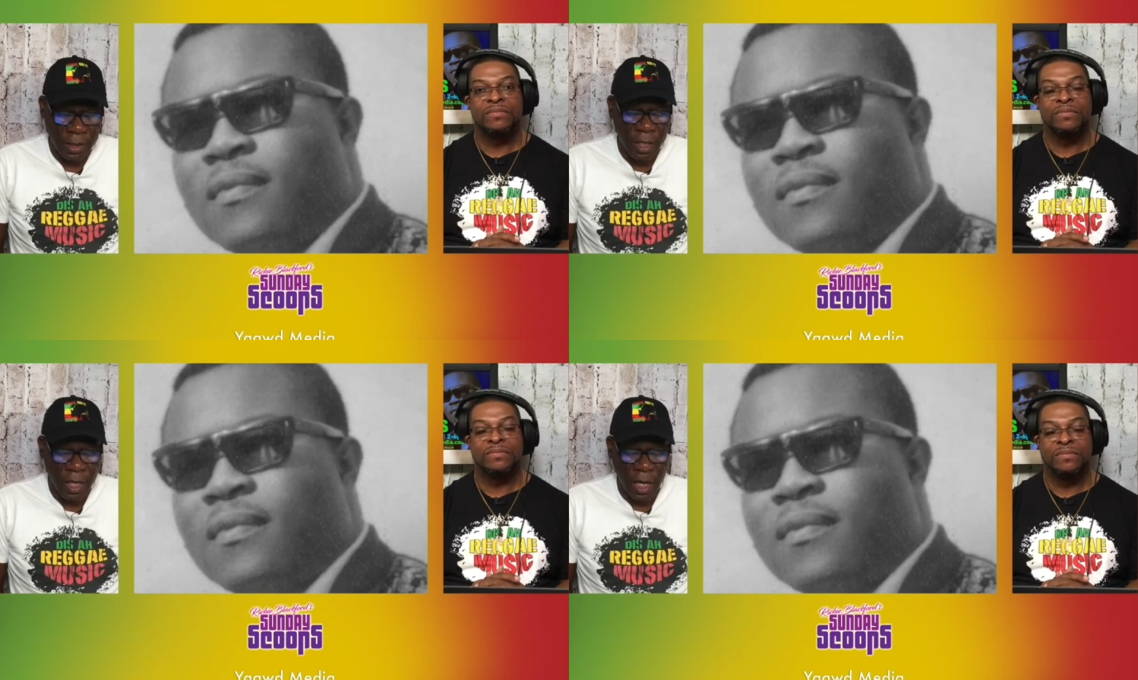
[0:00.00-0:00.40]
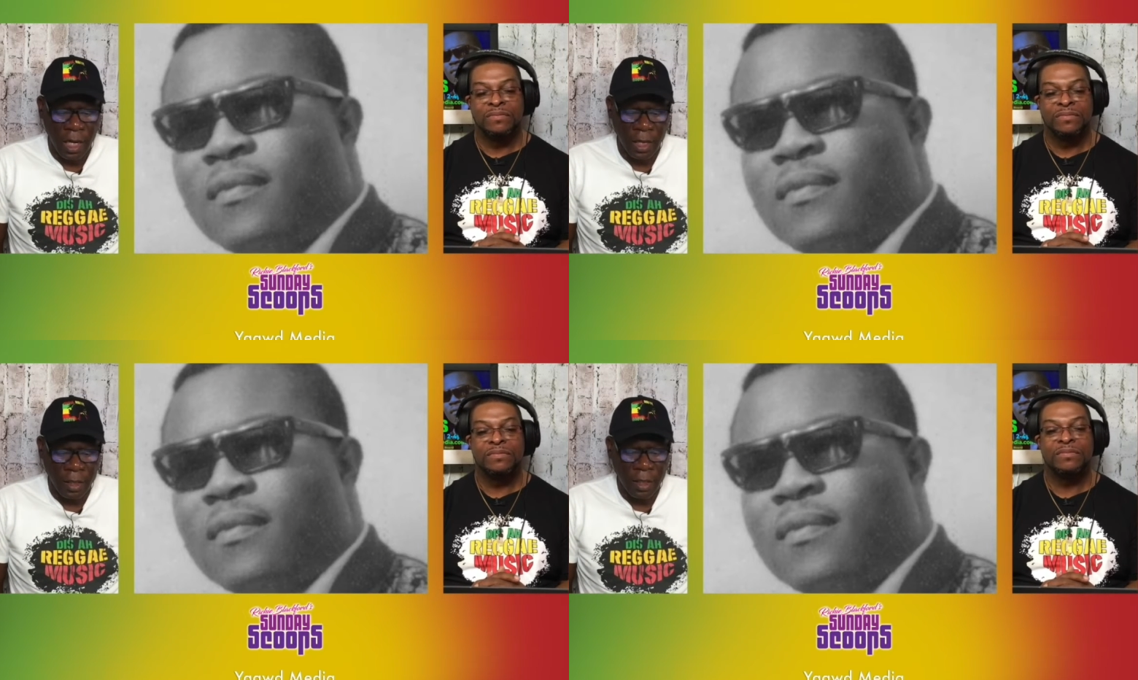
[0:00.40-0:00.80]
Speaker 1: Mm -hmm.
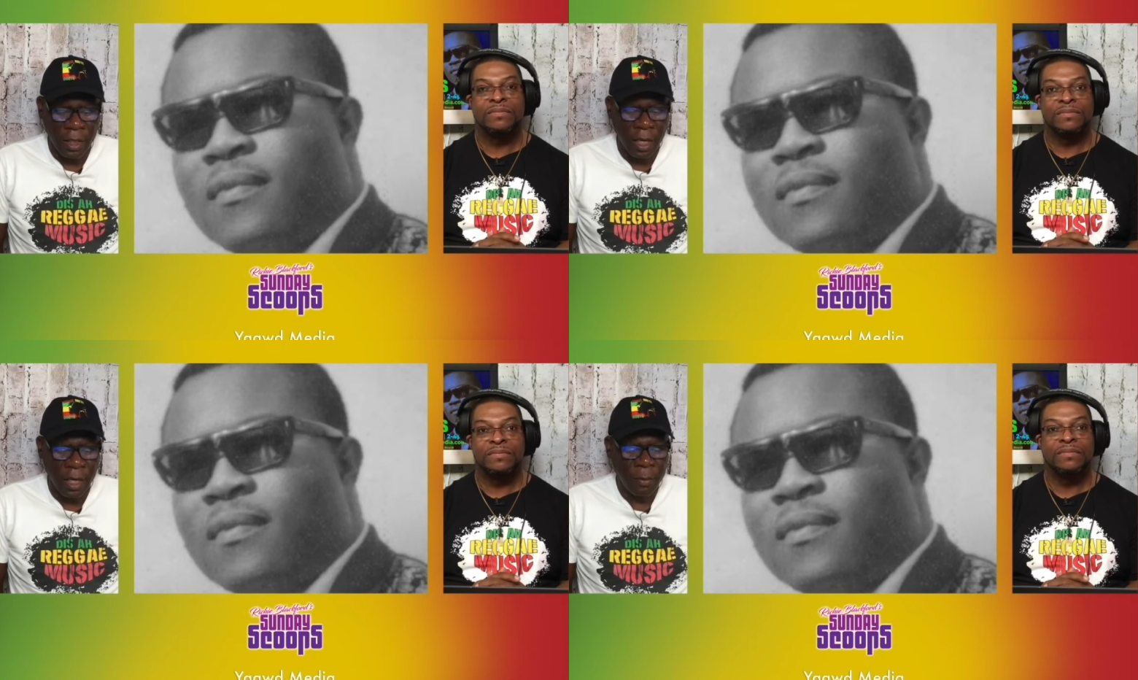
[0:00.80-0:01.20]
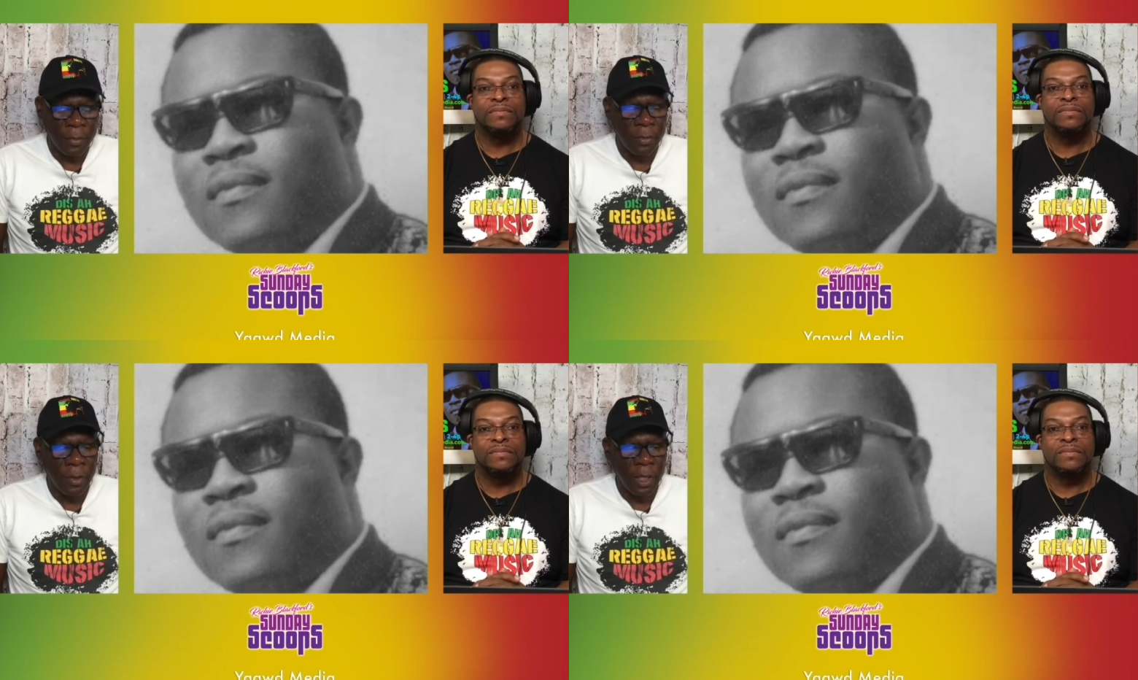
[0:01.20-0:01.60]
And
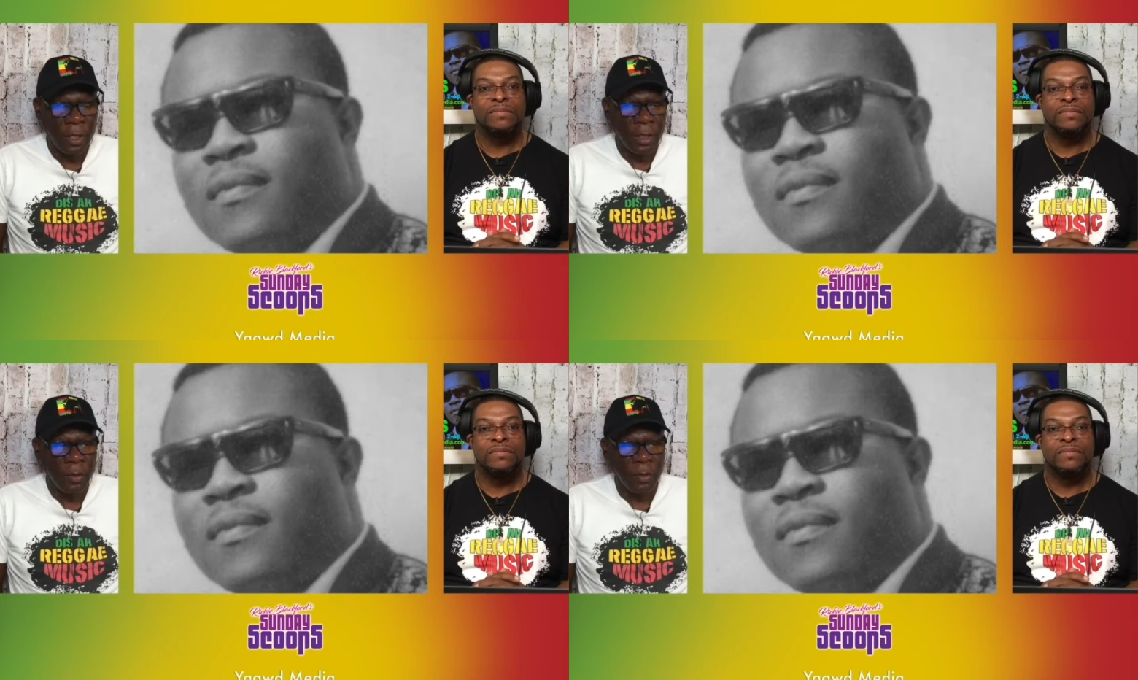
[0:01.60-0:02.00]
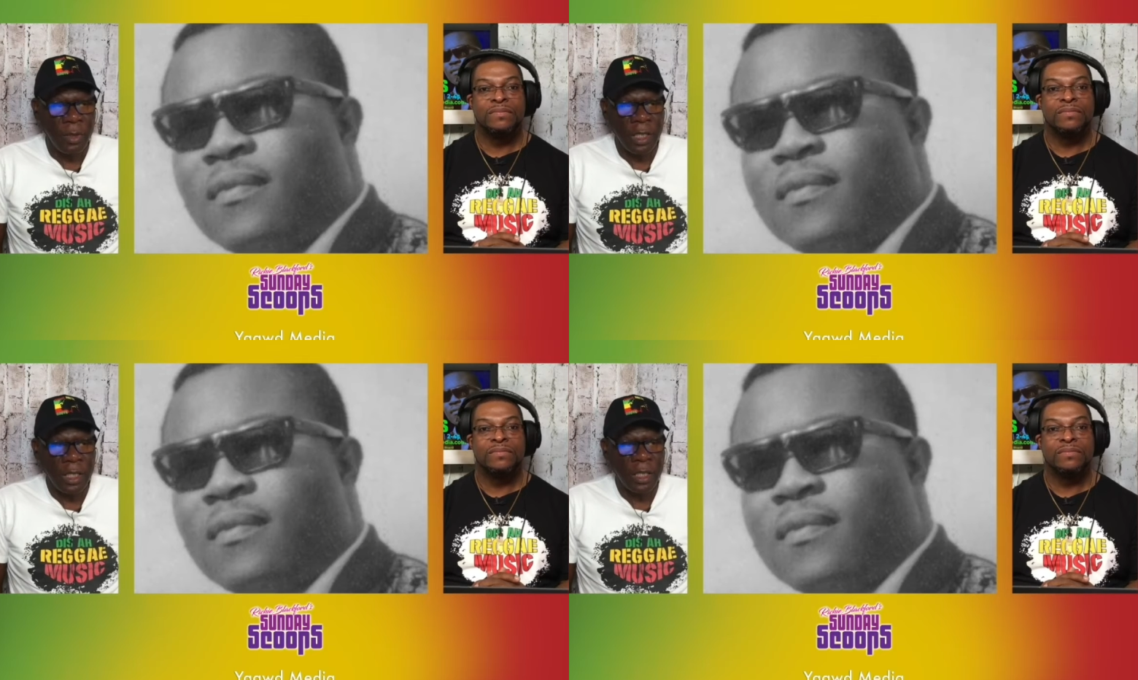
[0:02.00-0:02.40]
um,
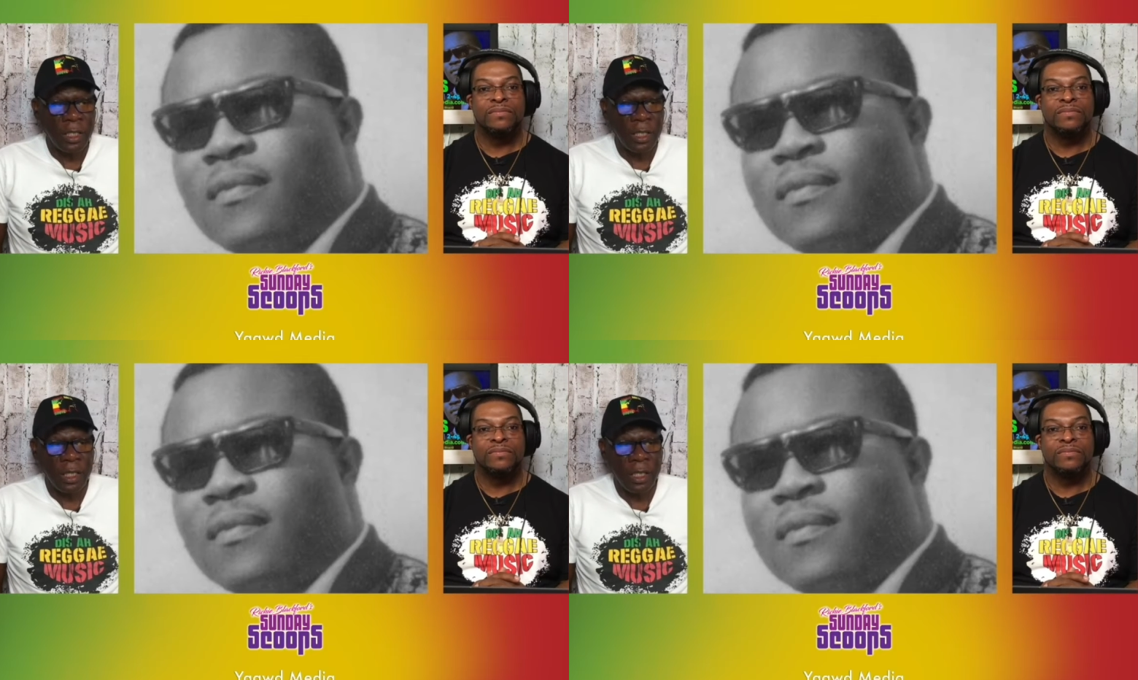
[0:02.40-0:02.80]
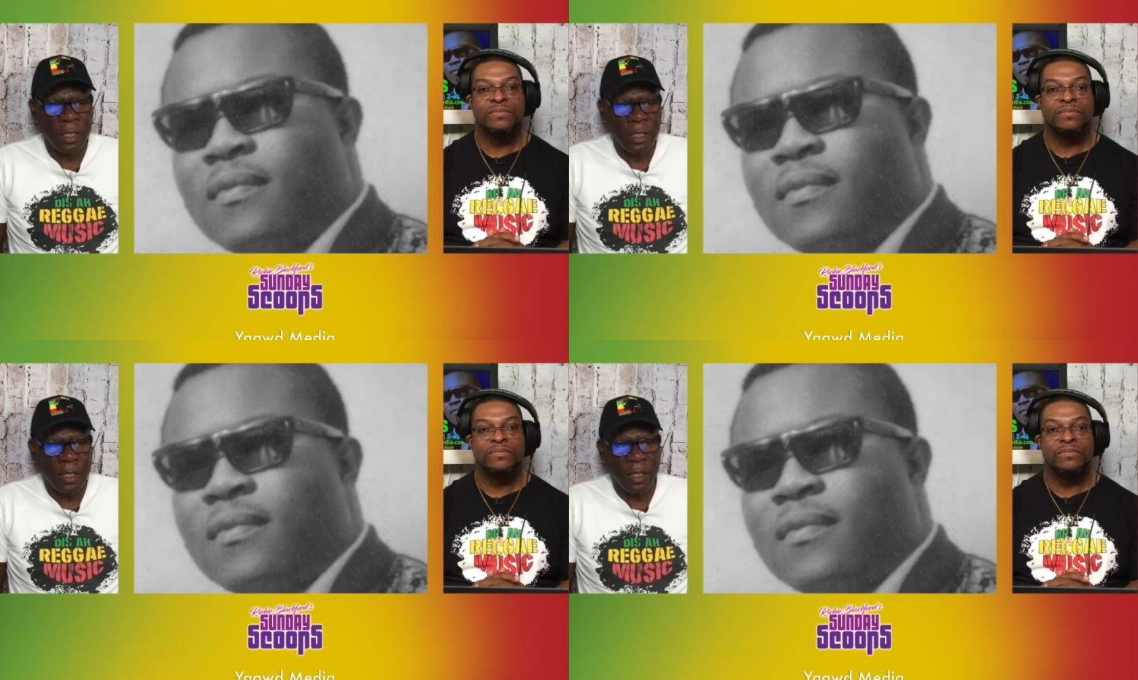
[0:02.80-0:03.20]
the
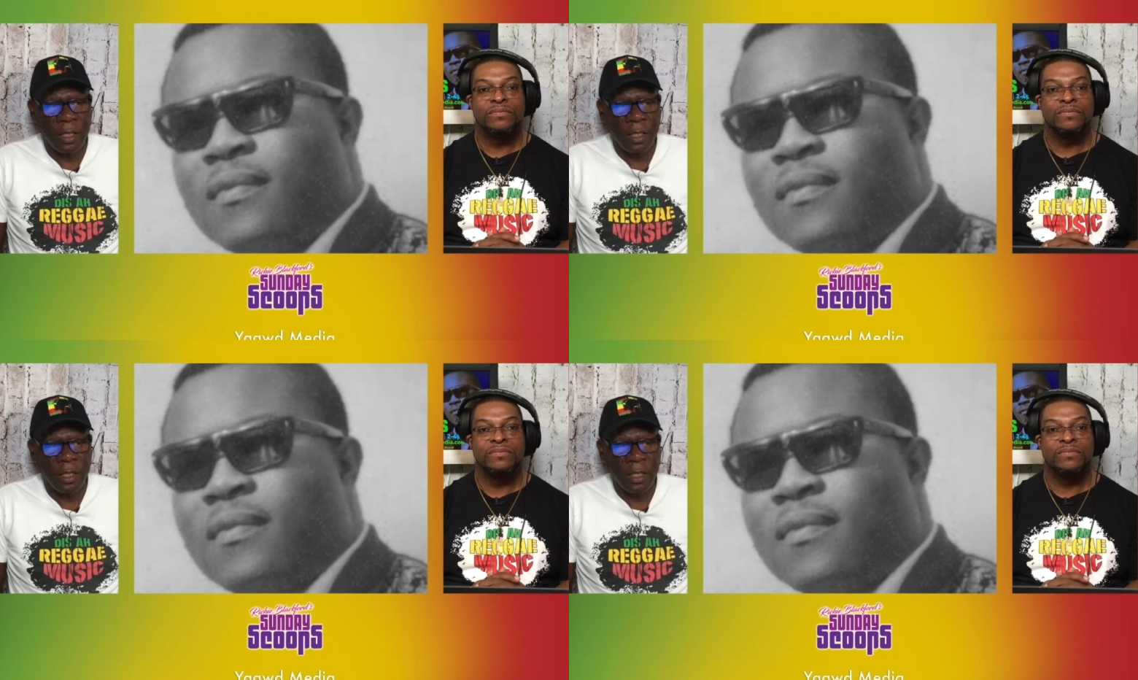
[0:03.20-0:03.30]
the